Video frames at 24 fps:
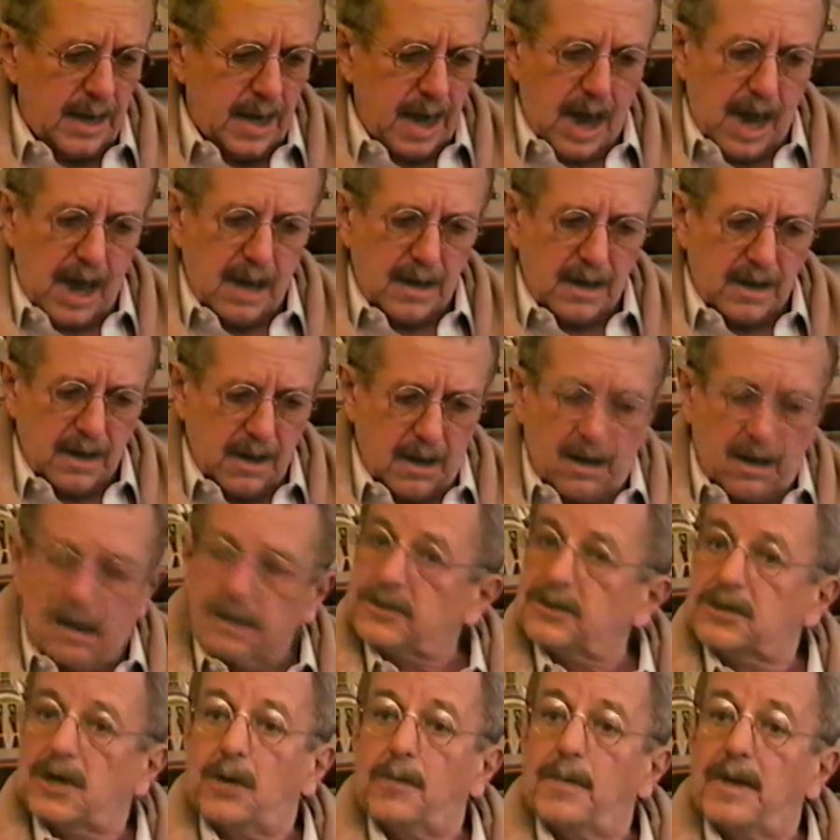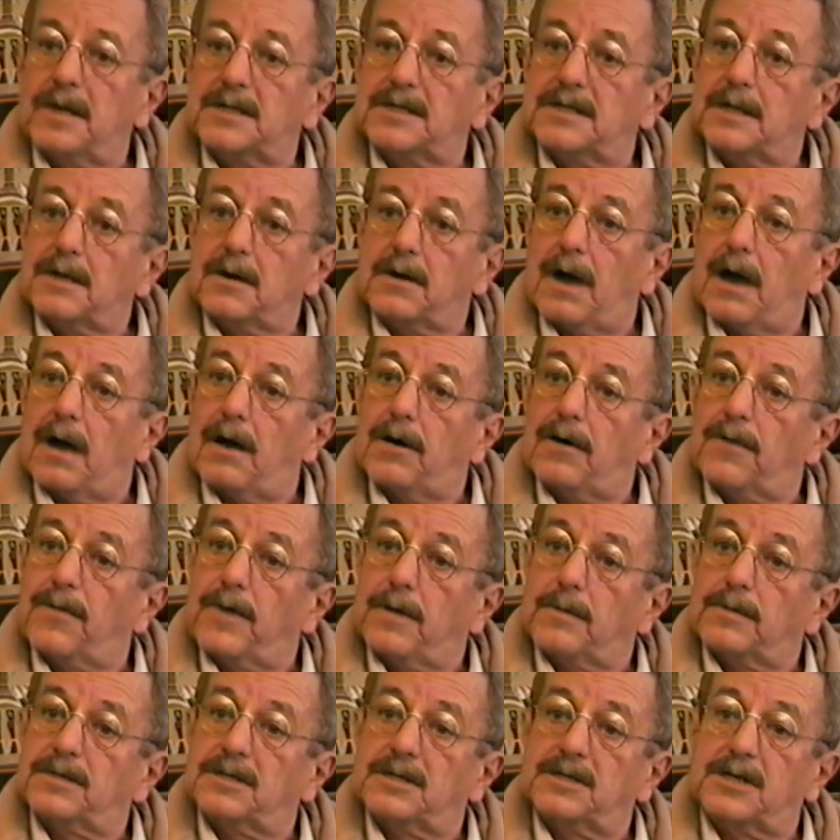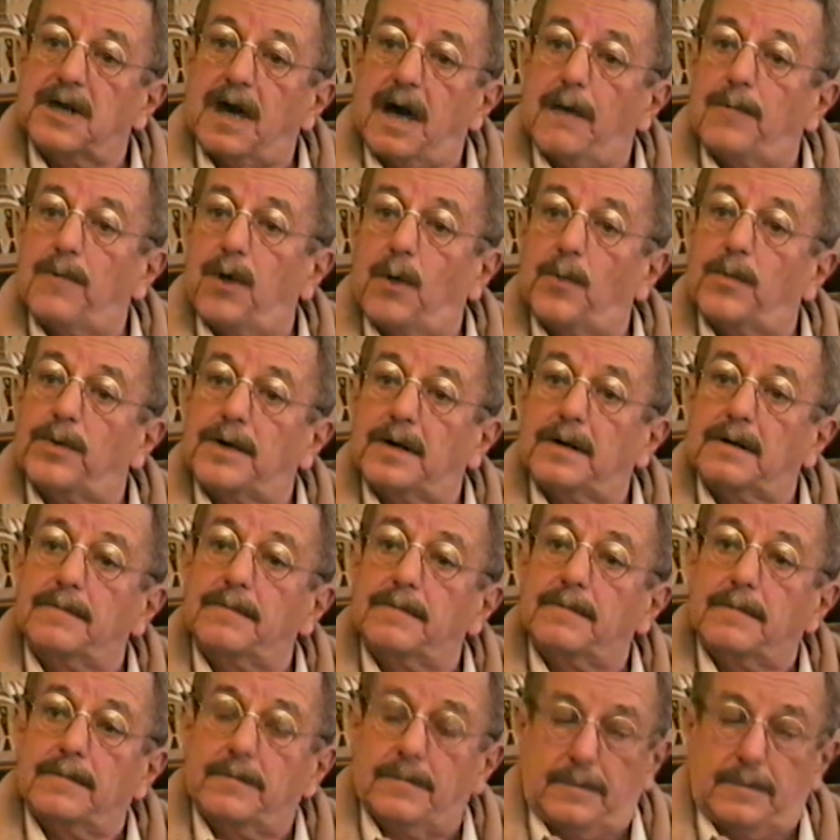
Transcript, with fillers: And I called Jo Mielziner. I heard there was a job opening.